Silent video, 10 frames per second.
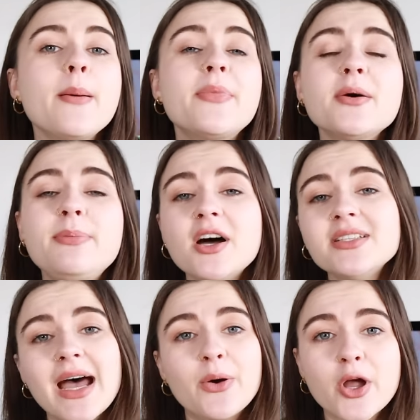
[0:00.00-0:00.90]
But the blood
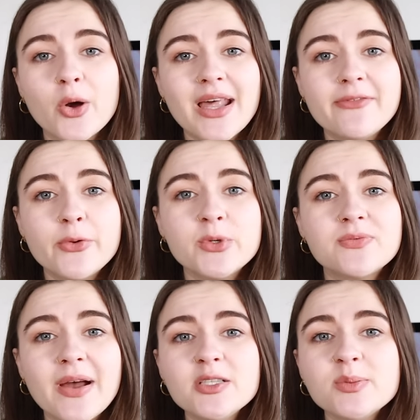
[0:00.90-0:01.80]
alcohol level was
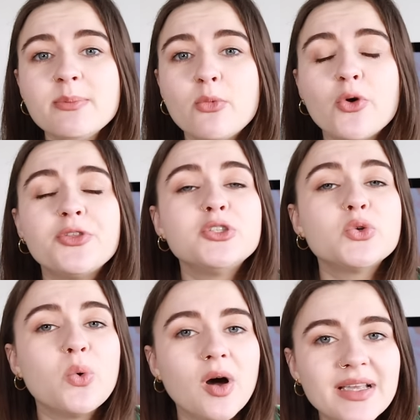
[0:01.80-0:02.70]
found to be more than
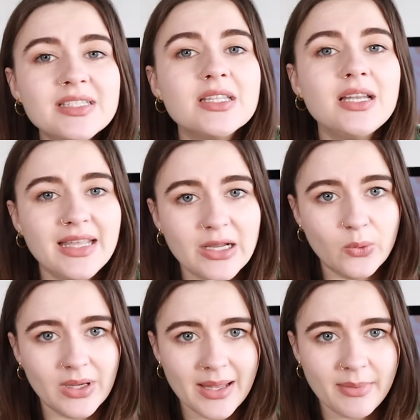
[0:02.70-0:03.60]
twice the
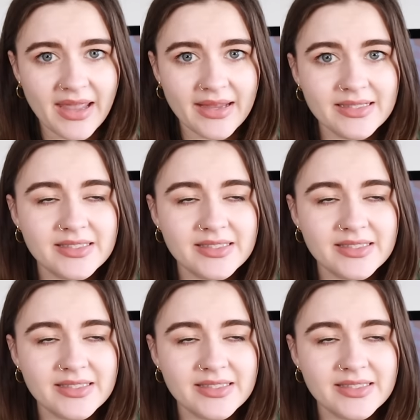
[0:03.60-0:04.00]
legal limit.